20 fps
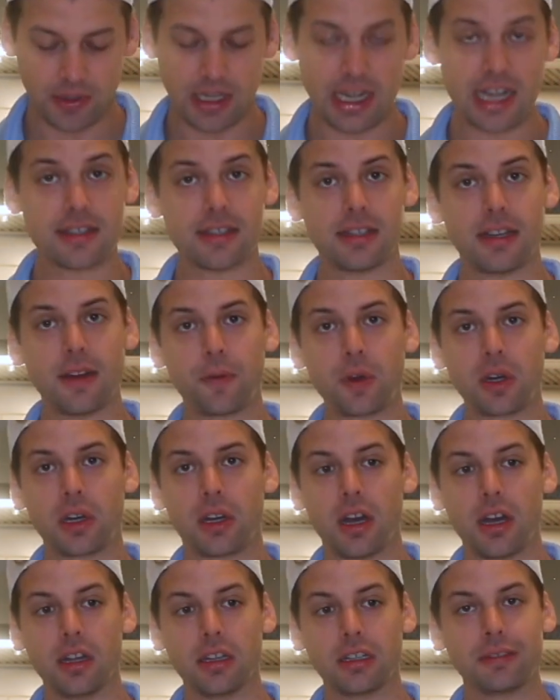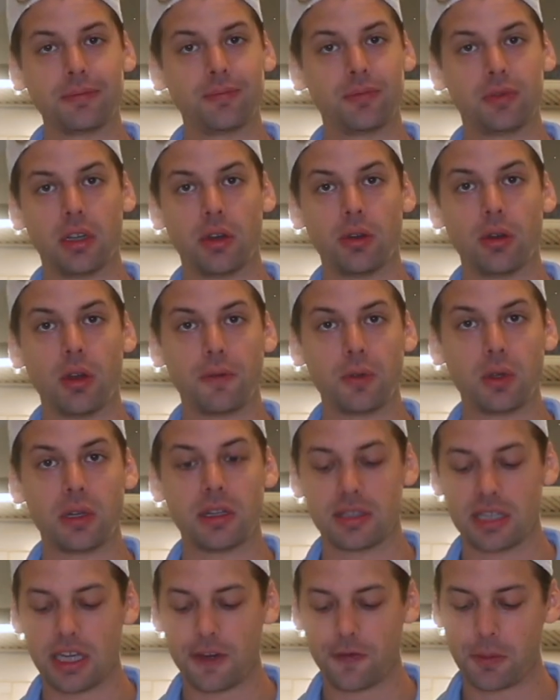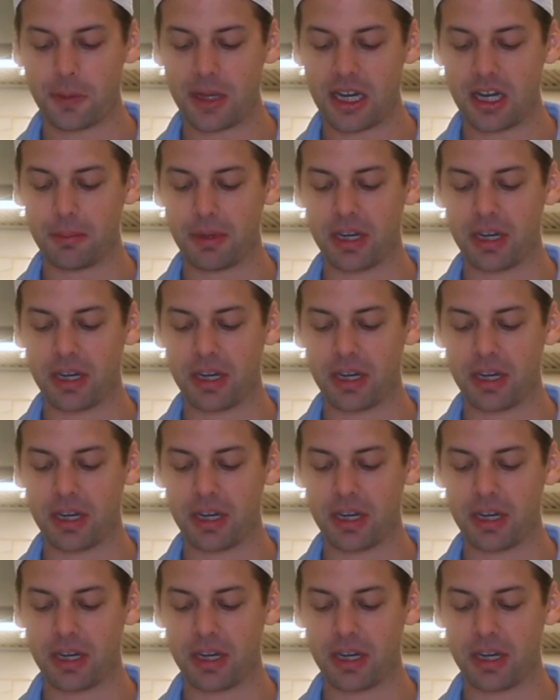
Has a different color. Don't know if you can see from there,